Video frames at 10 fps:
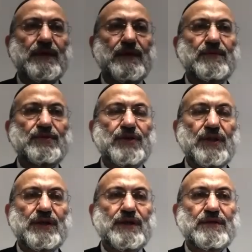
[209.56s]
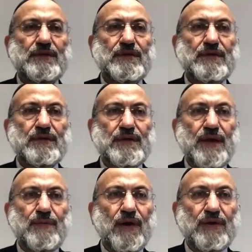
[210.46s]
Give me children.
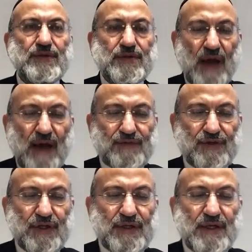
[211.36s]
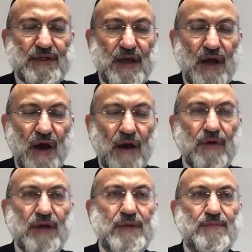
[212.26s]
He wants to have children.
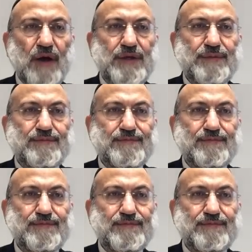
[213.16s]
Havali Bani.